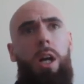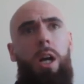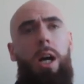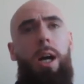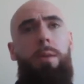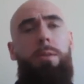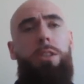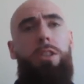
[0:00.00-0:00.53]

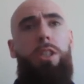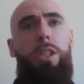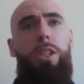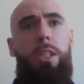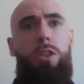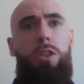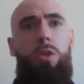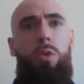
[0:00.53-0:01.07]
I would
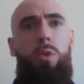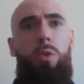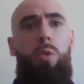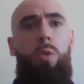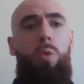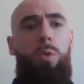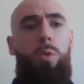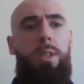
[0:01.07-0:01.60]
suggest that
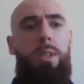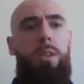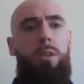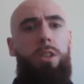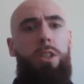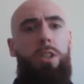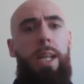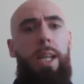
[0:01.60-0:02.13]
all
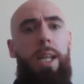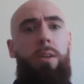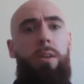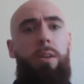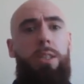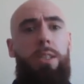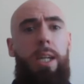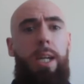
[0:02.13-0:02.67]
technology now
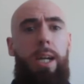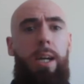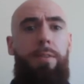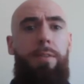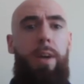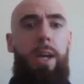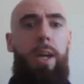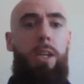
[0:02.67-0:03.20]
needs to
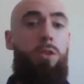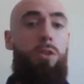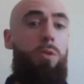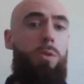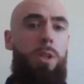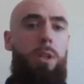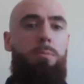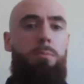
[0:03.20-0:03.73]
have a
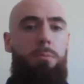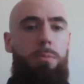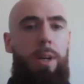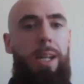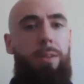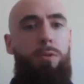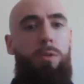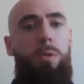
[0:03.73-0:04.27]
user,
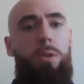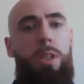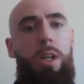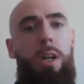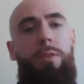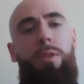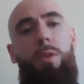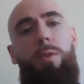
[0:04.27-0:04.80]
and of course in
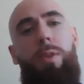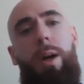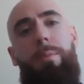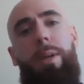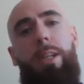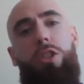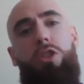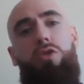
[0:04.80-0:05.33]
our field that
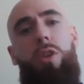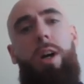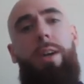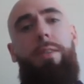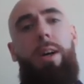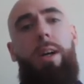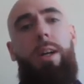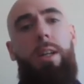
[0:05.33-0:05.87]
means
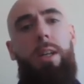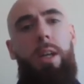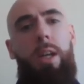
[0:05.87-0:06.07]
driver,